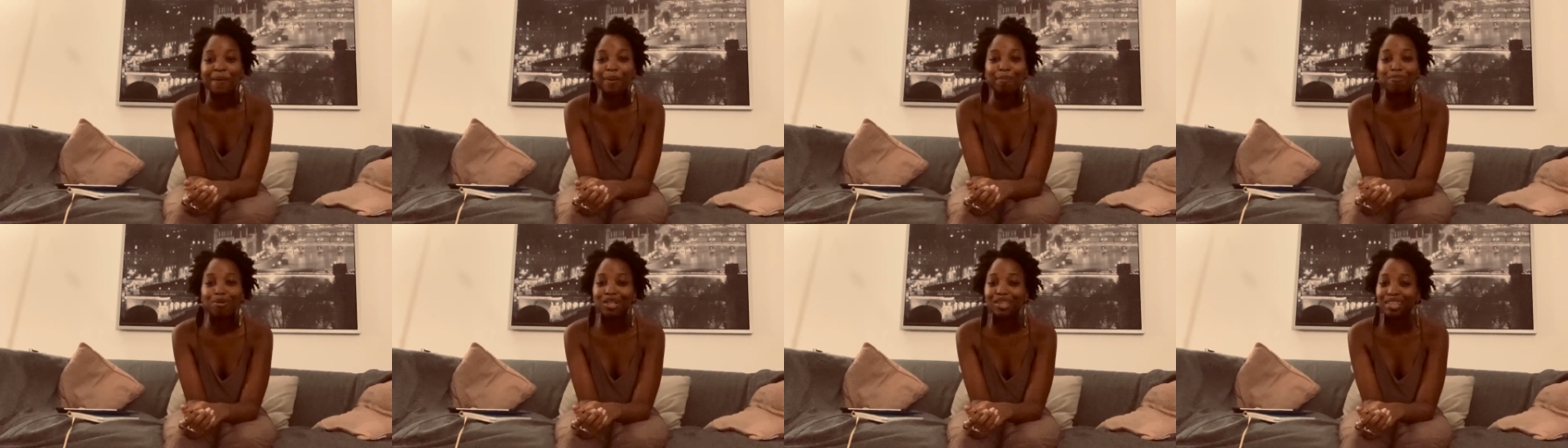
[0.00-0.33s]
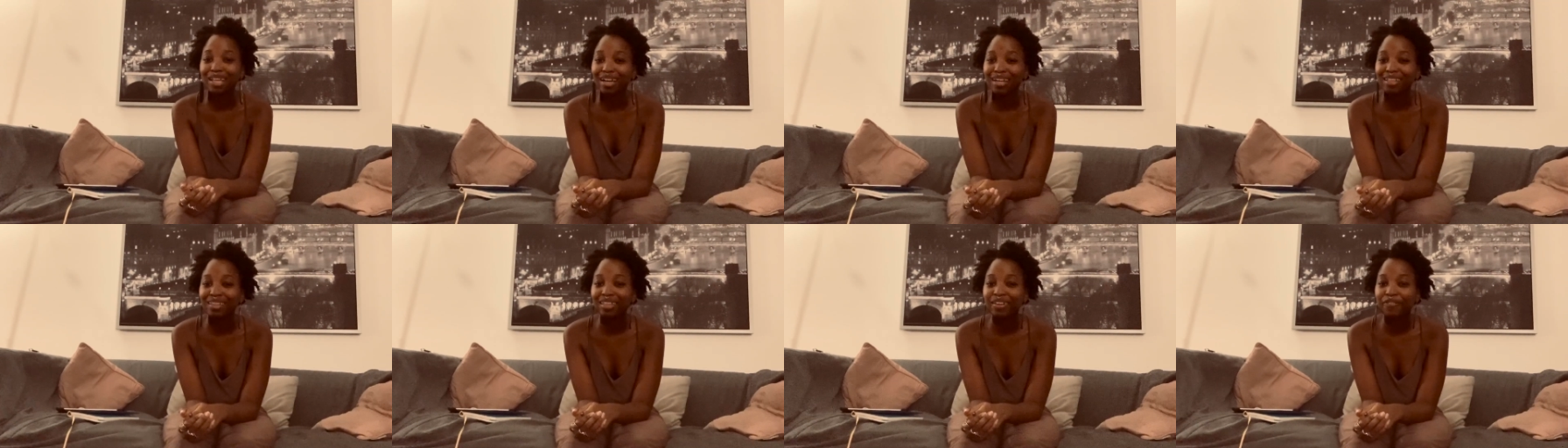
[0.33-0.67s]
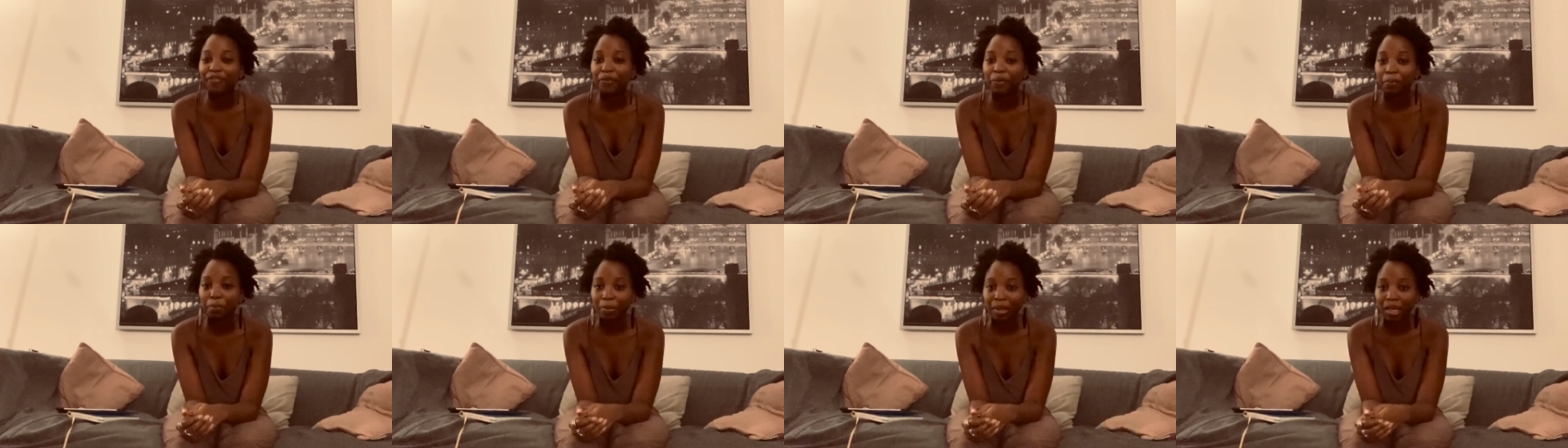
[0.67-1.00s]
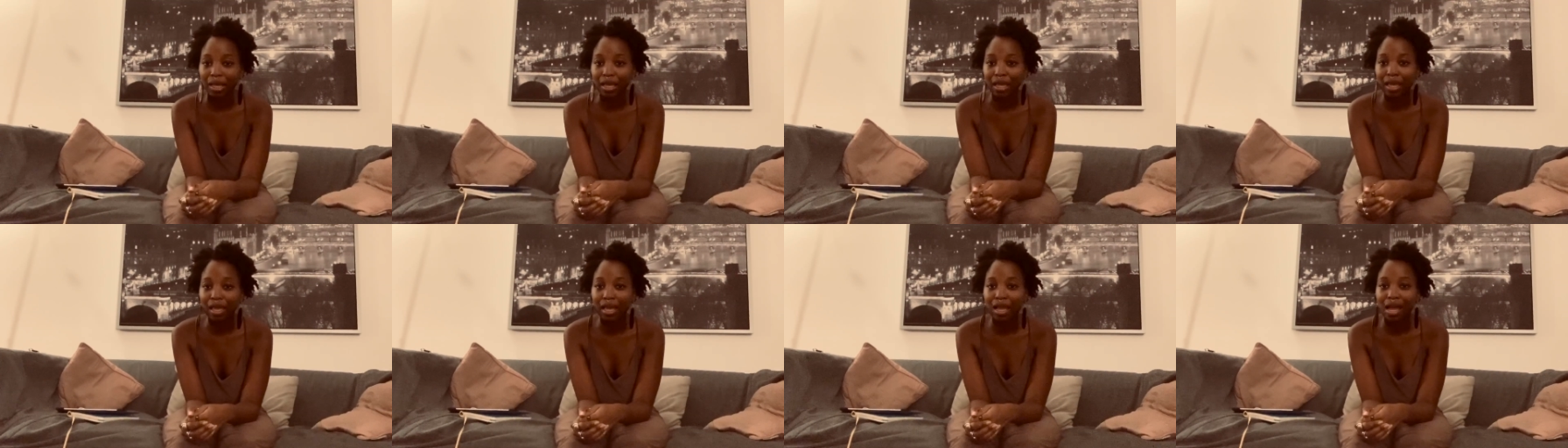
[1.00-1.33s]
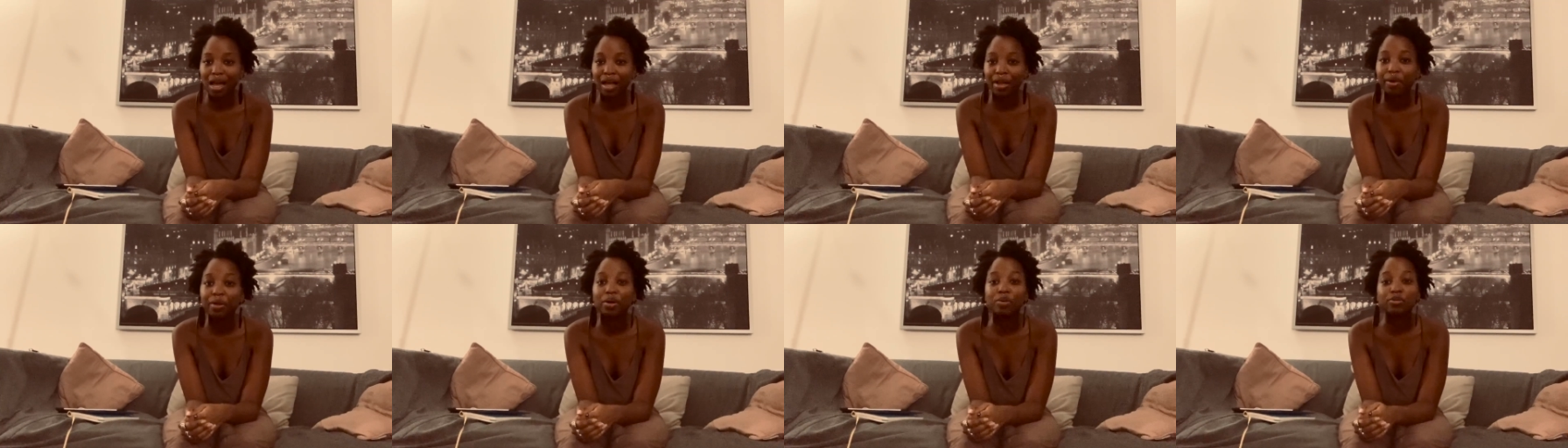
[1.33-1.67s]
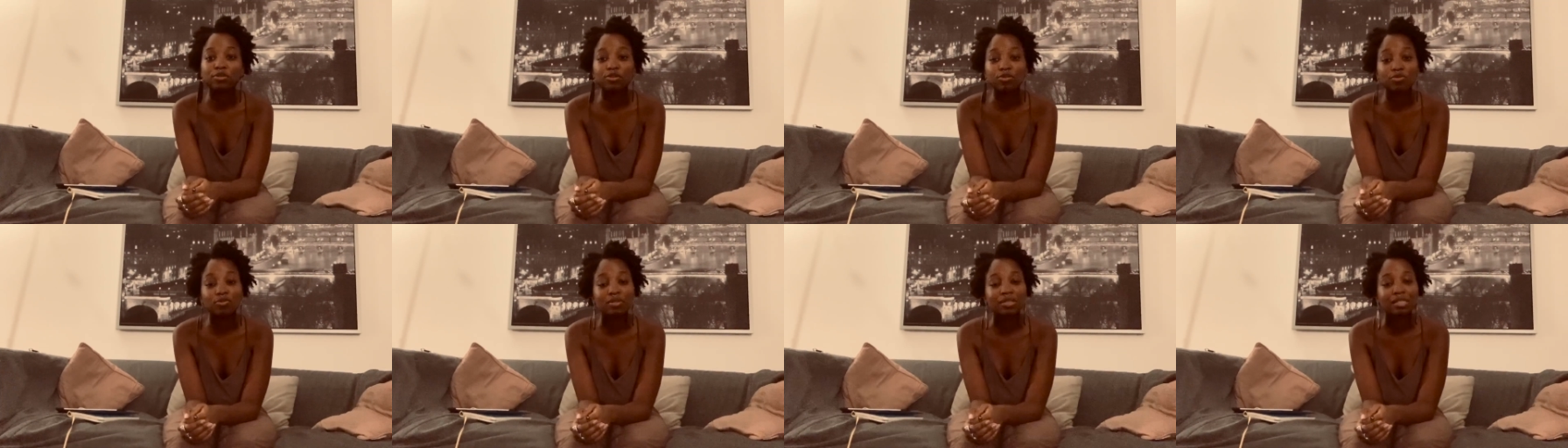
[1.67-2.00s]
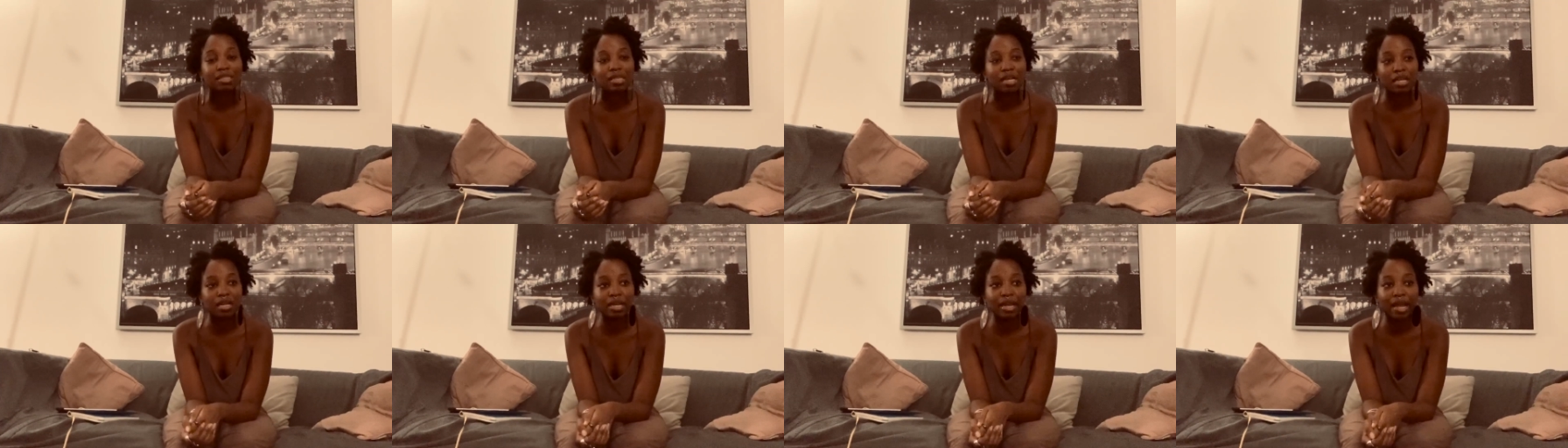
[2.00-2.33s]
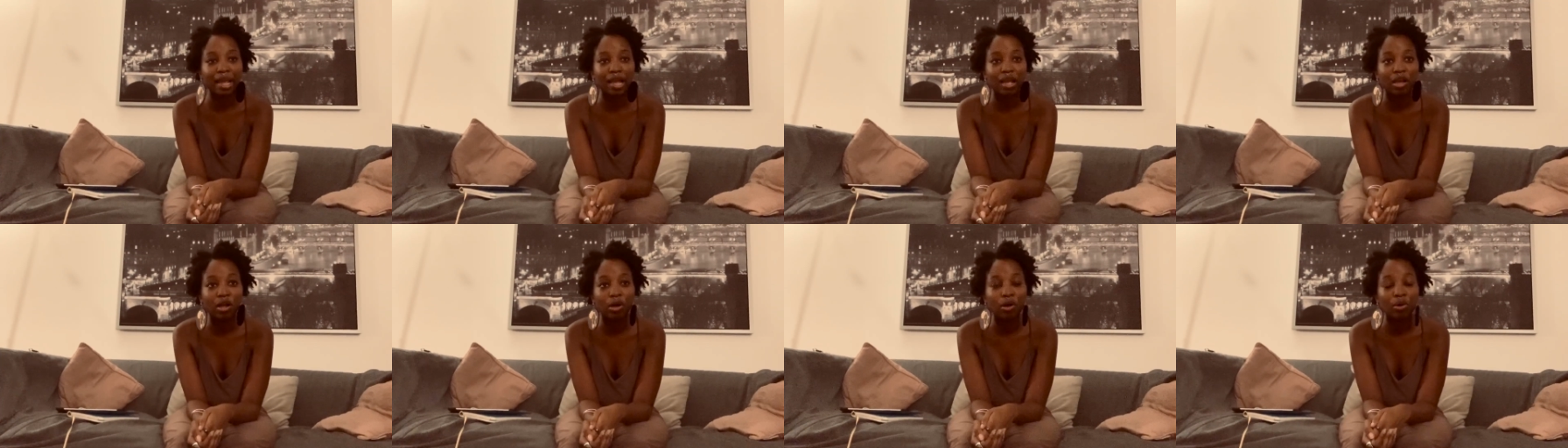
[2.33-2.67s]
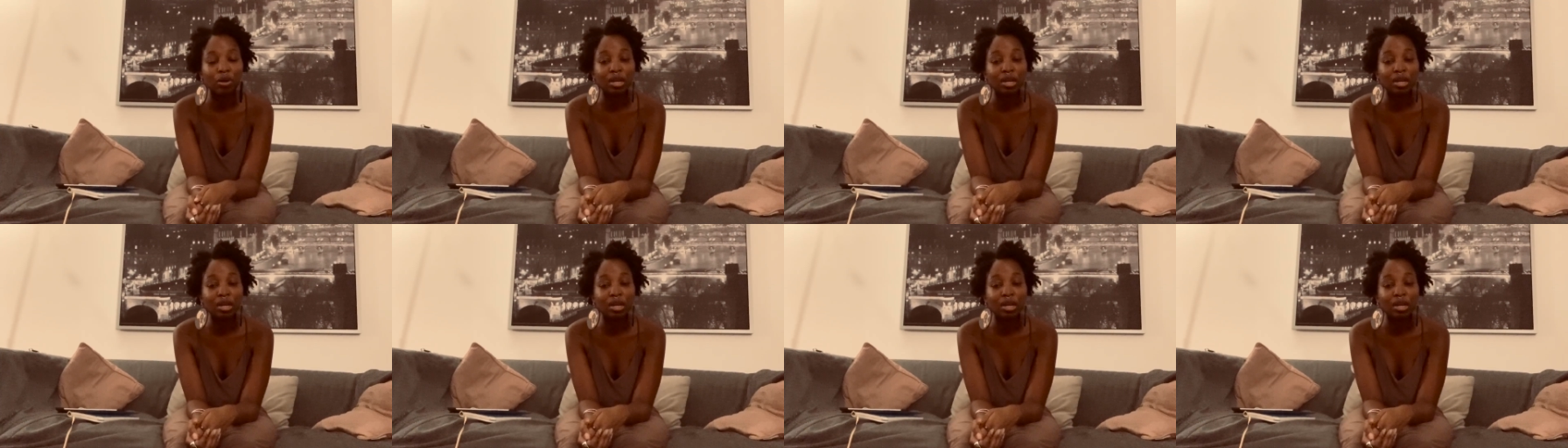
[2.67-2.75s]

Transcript: But luckily for me, I go to school in San Diego